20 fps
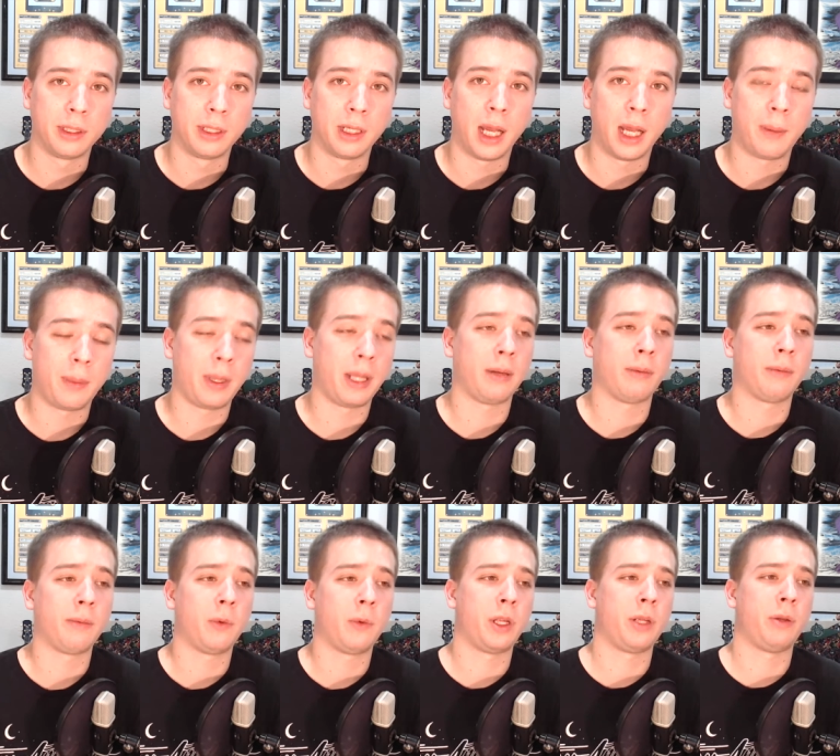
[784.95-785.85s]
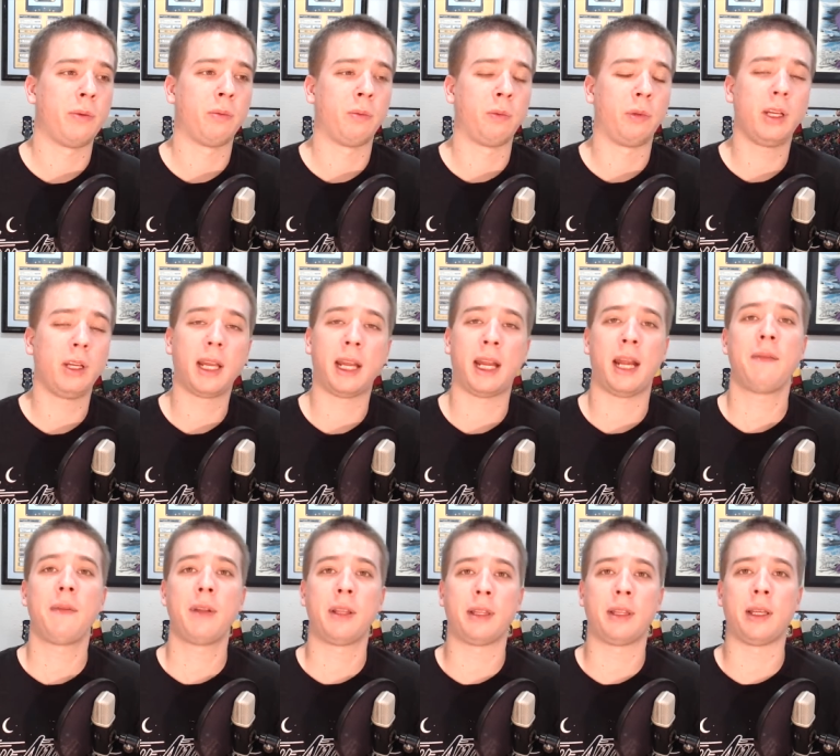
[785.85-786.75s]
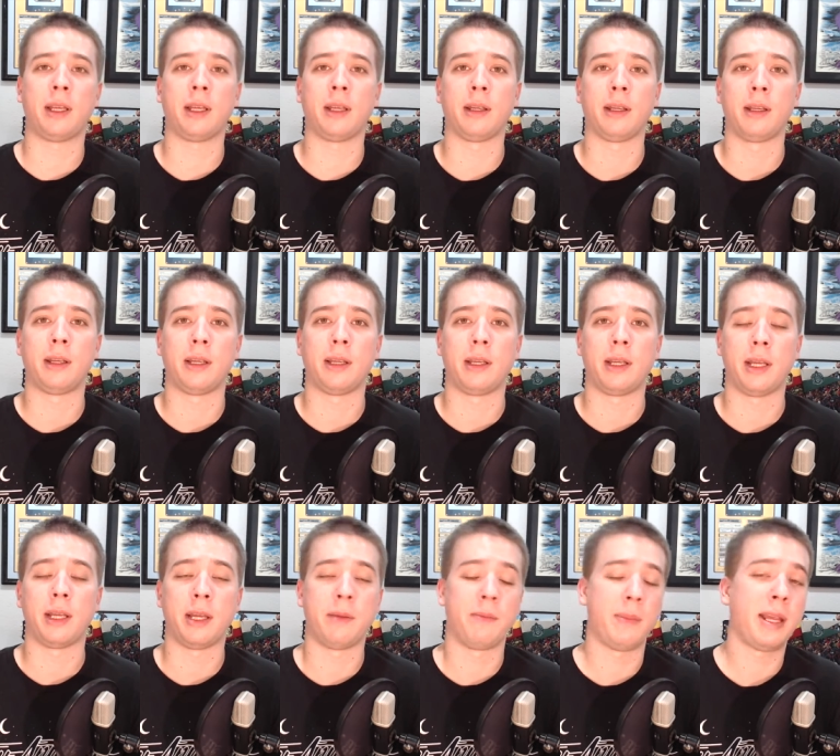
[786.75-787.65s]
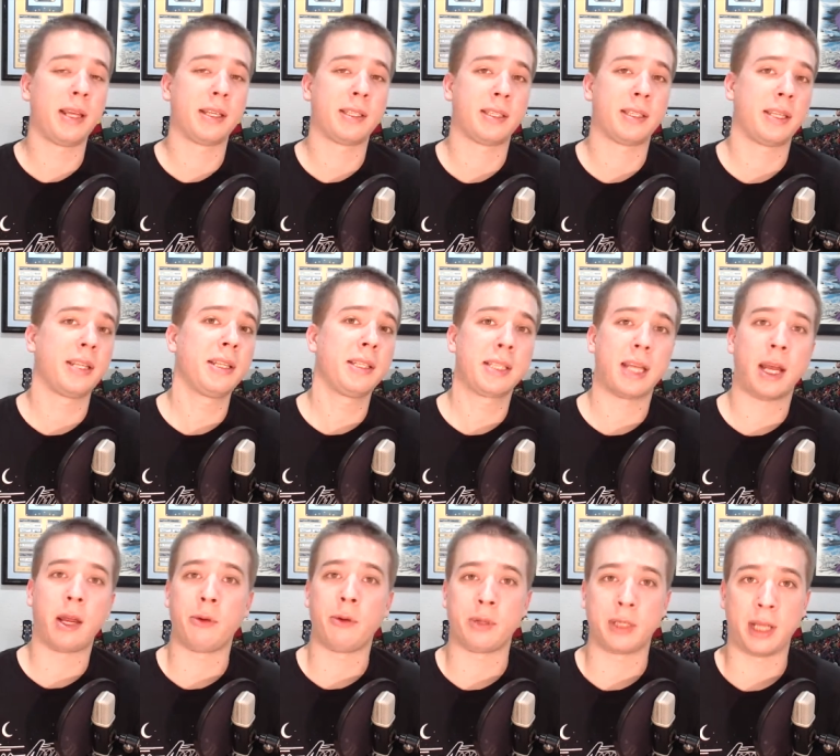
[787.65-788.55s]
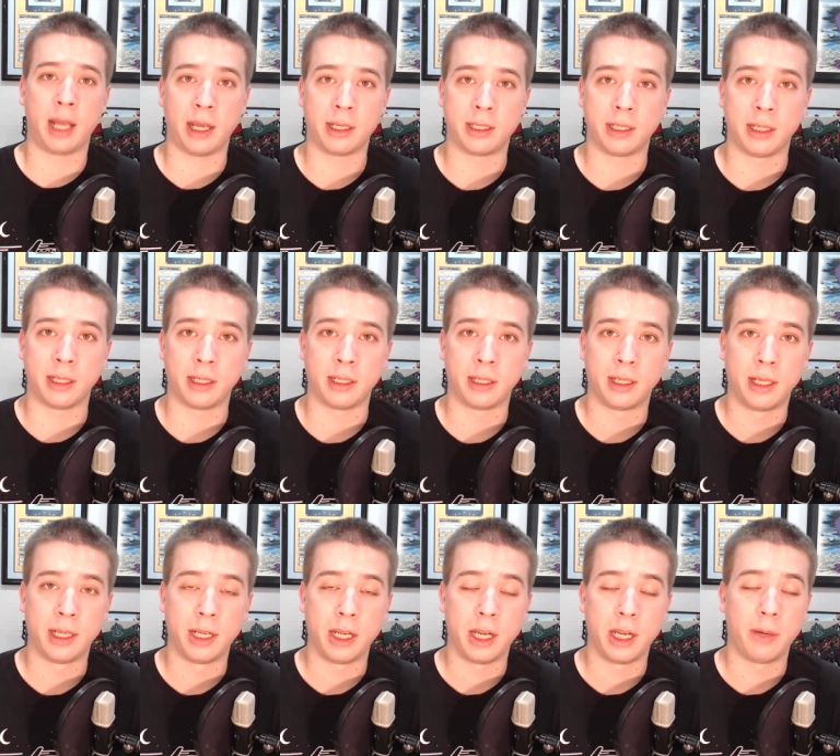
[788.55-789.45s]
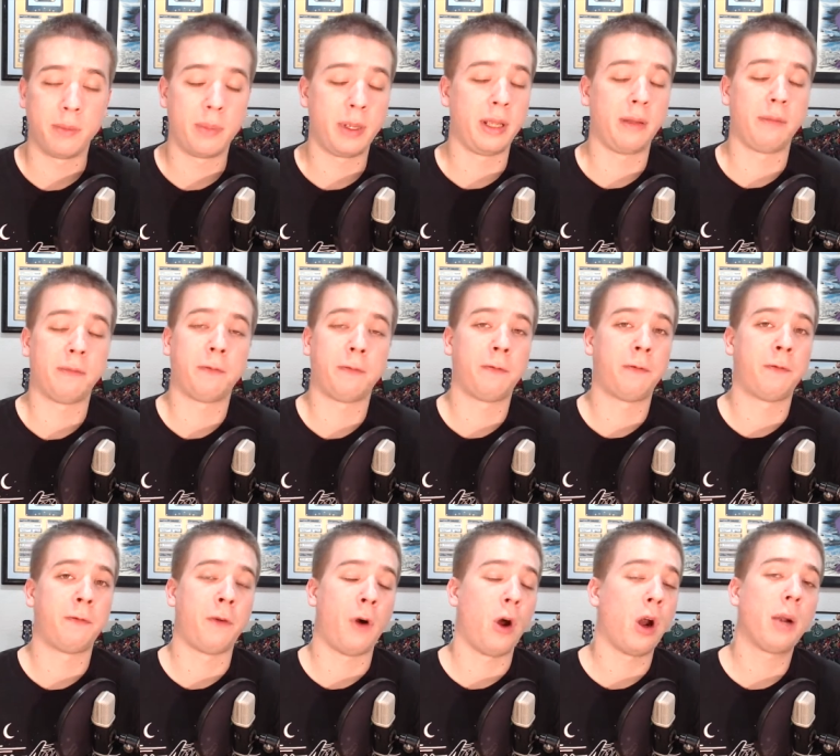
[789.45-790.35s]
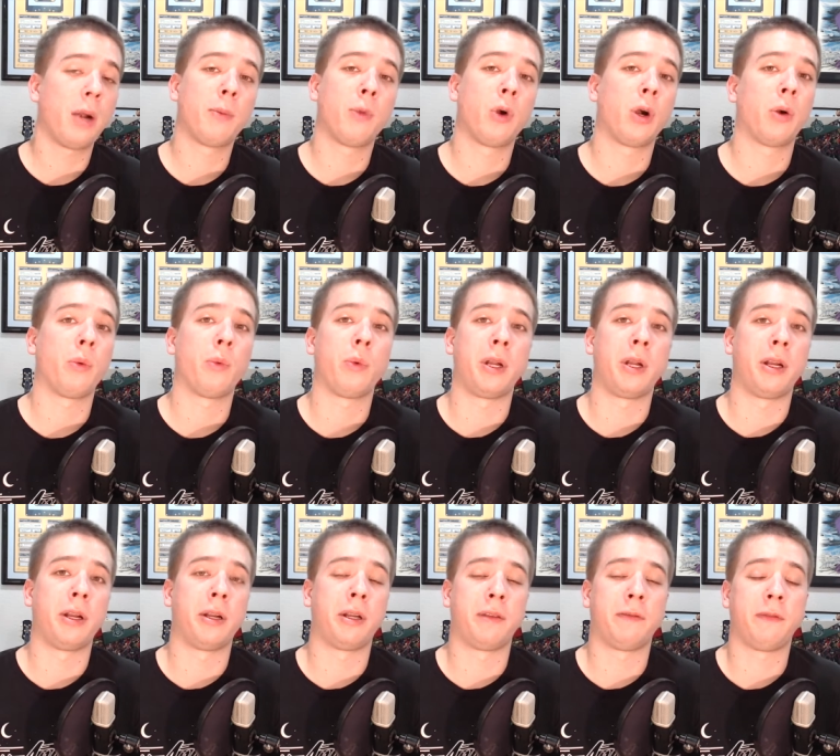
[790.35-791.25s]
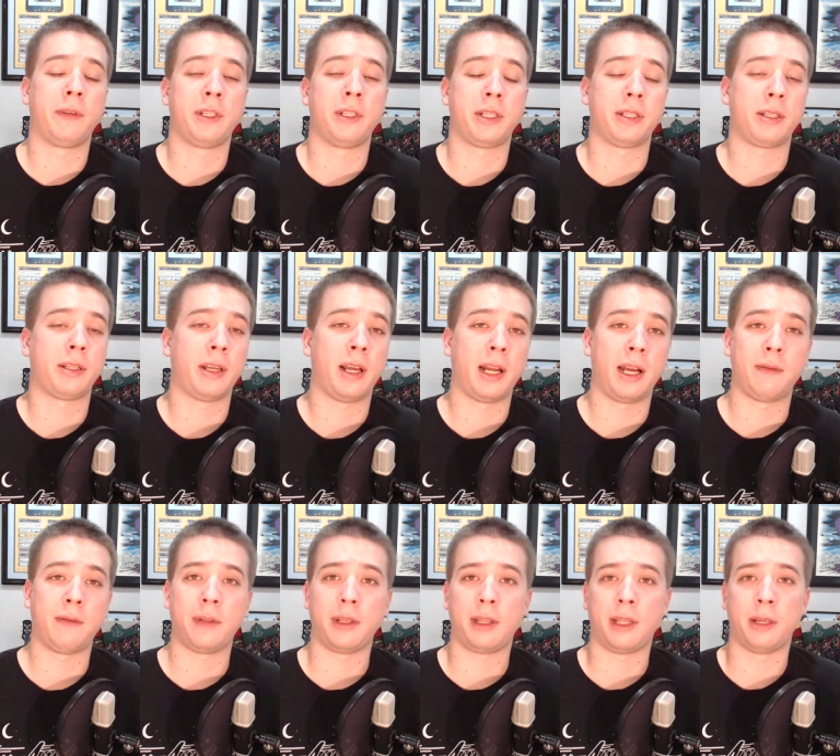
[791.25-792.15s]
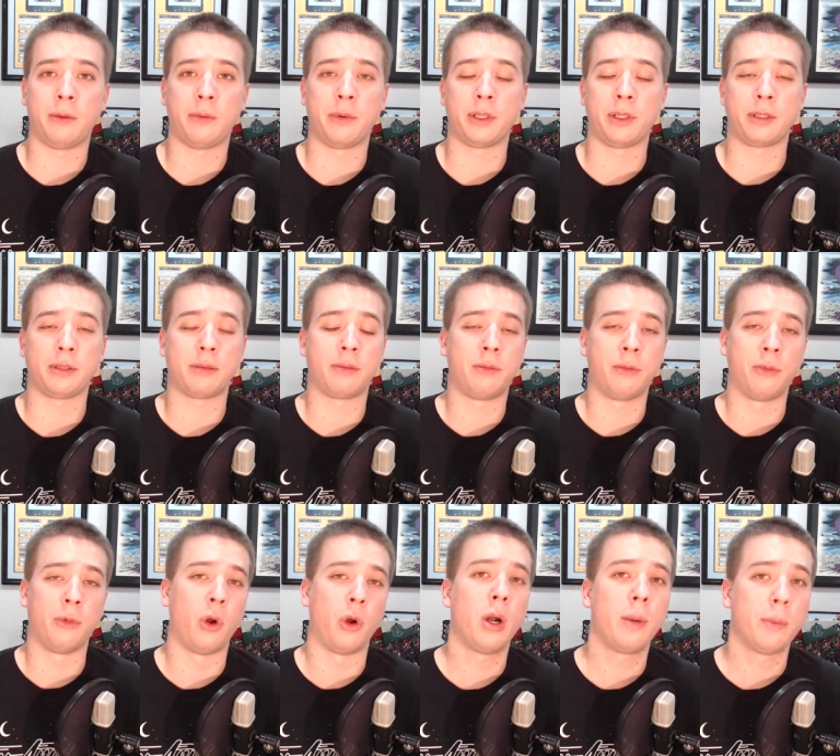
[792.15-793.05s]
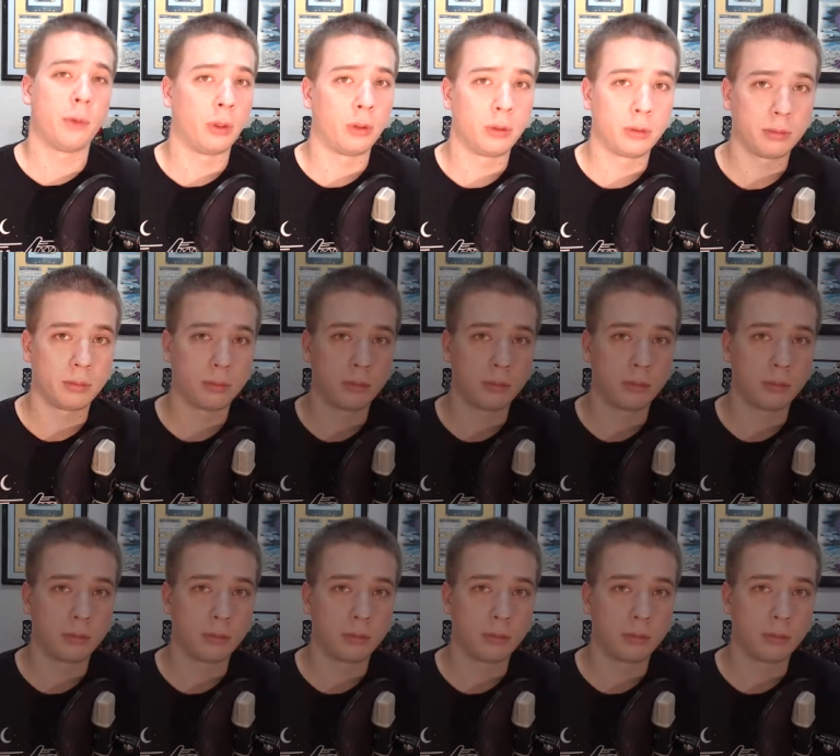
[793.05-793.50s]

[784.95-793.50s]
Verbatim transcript: I mean, when you look at everything, it makes sense how he was acting. It'd be far more weird if he just thought everything was normal.